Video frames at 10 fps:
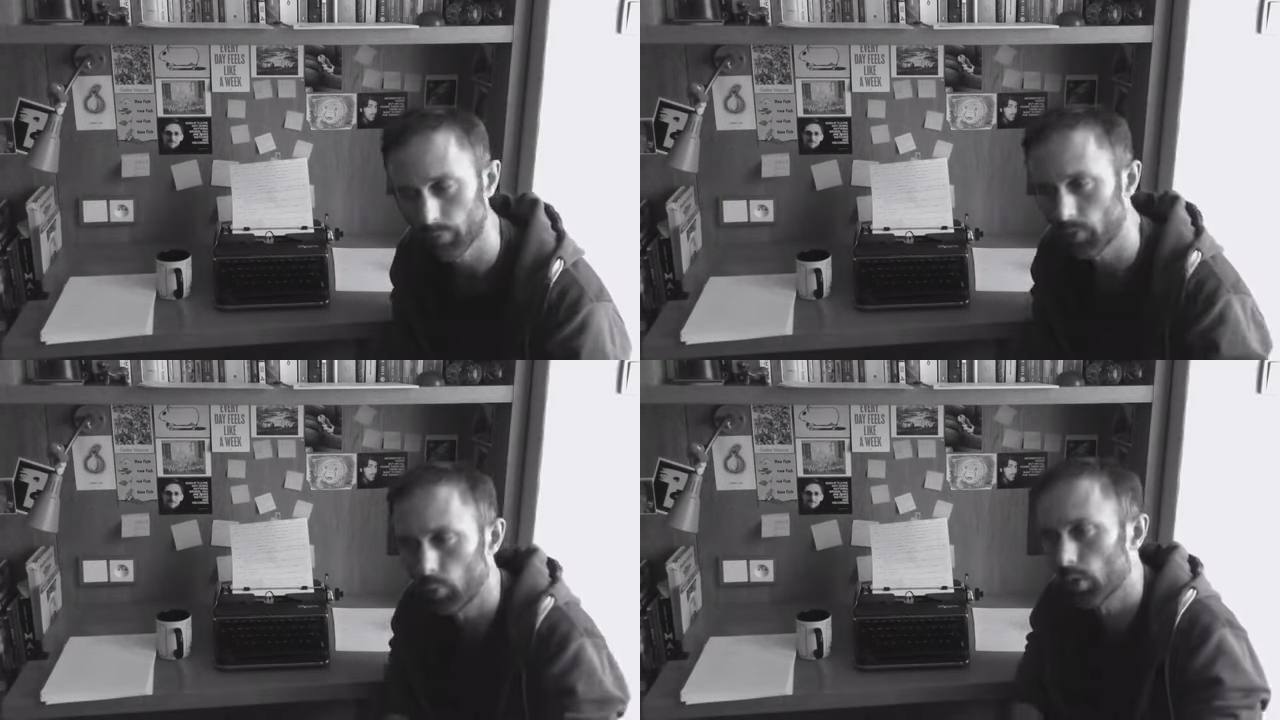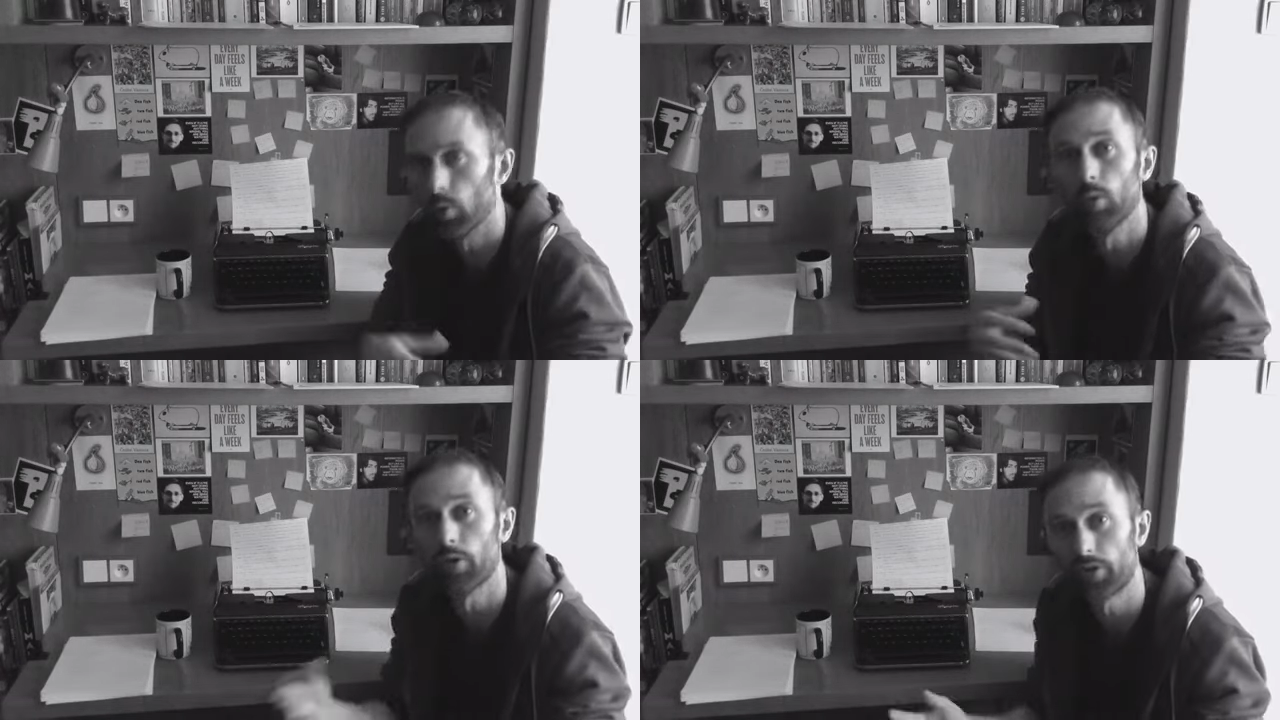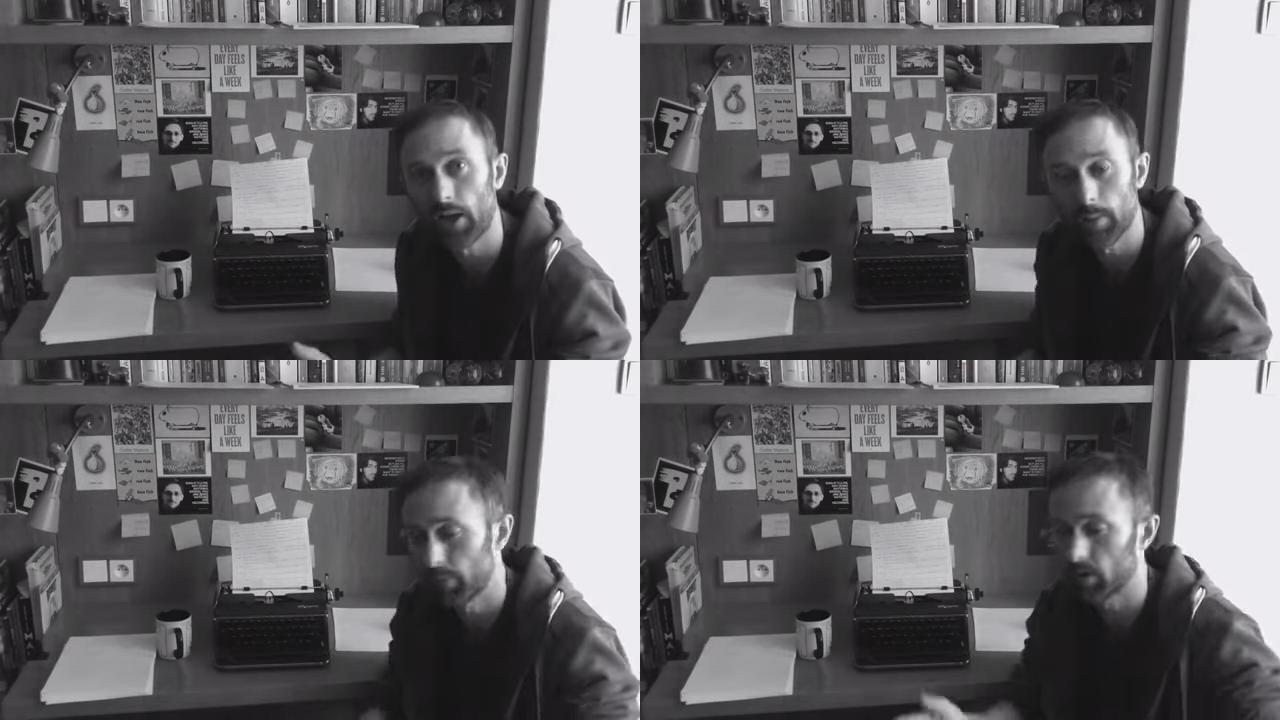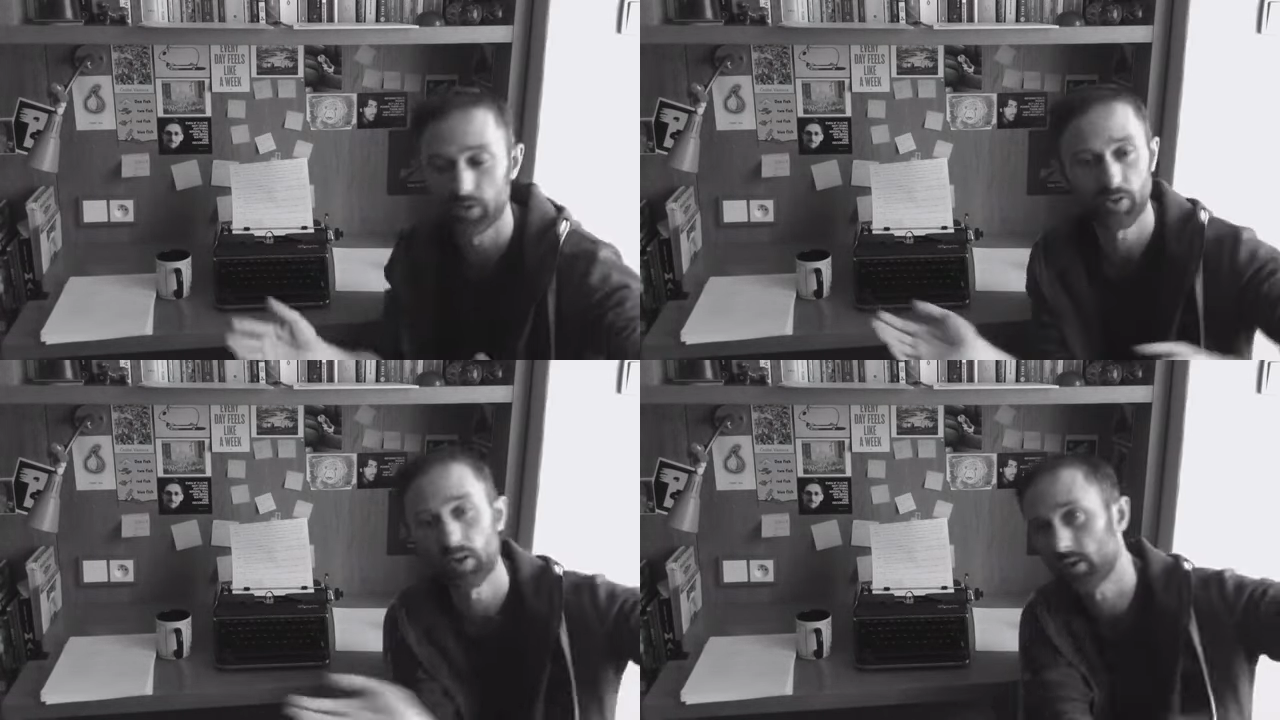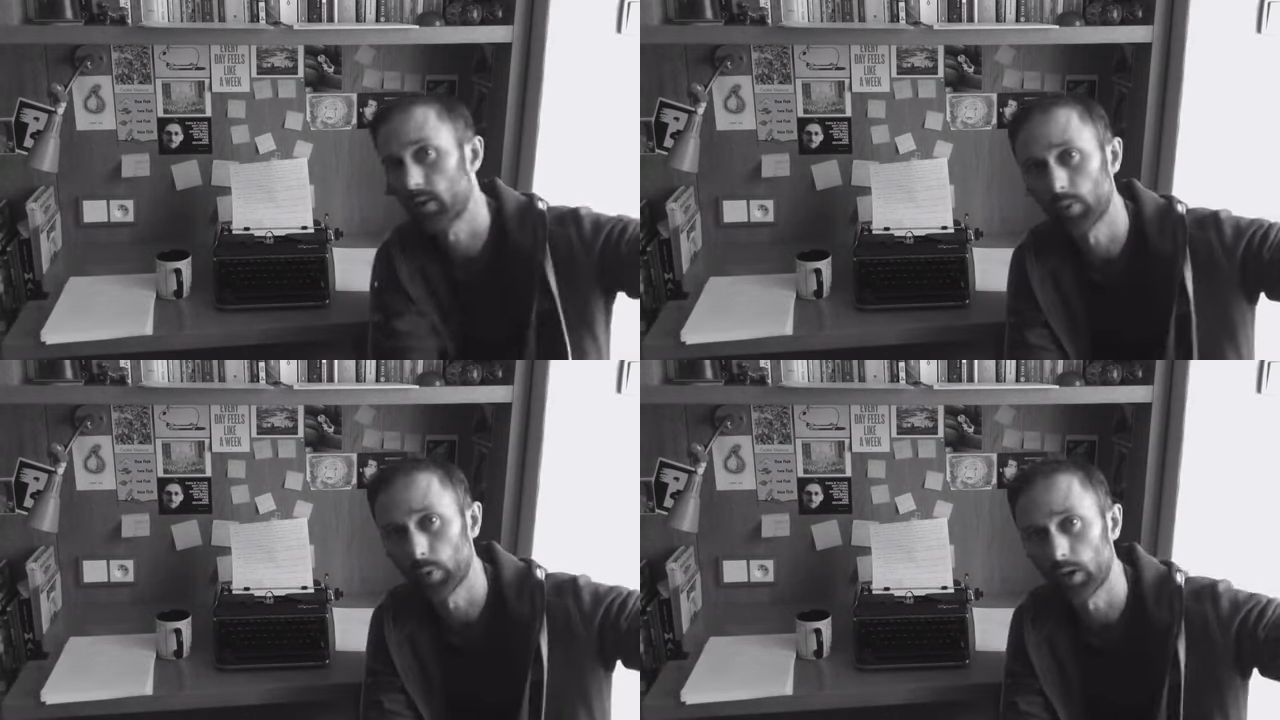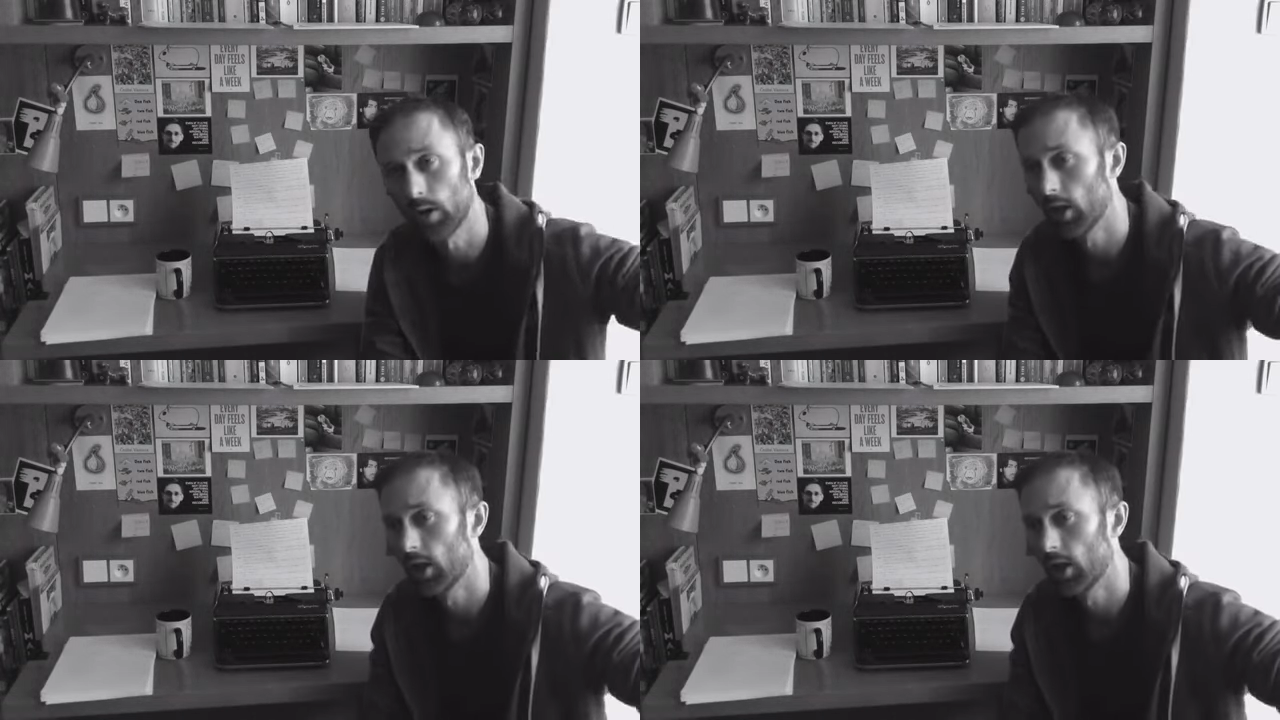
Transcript: And we're all the same because essentially we